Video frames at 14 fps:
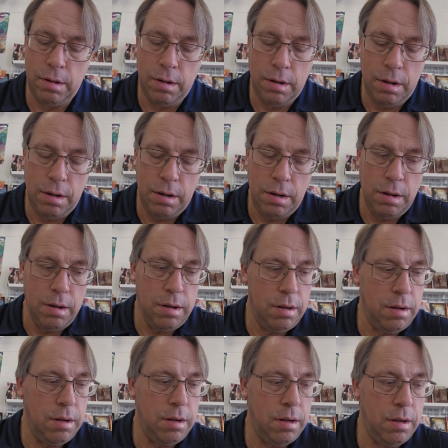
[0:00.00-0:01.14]

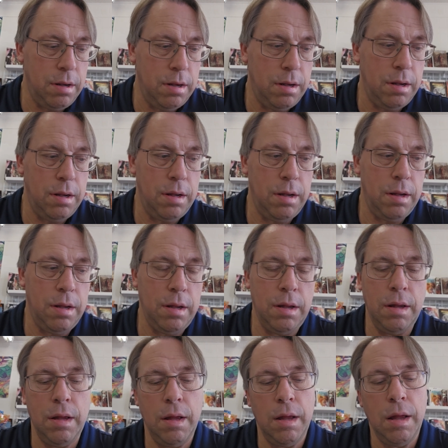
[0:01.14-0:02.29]

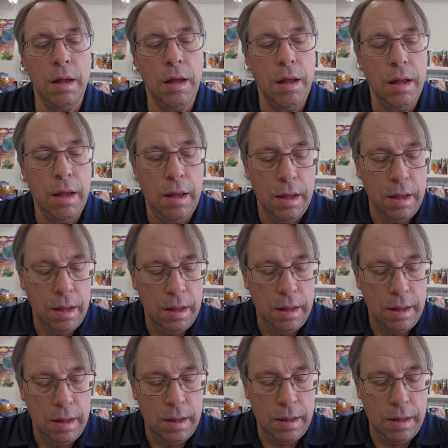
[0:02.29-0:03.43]

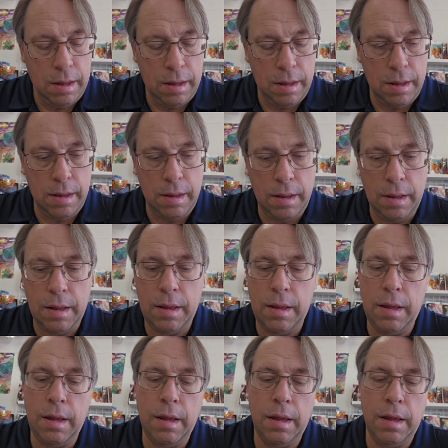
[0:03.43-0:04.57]
No one is speaking in this clip.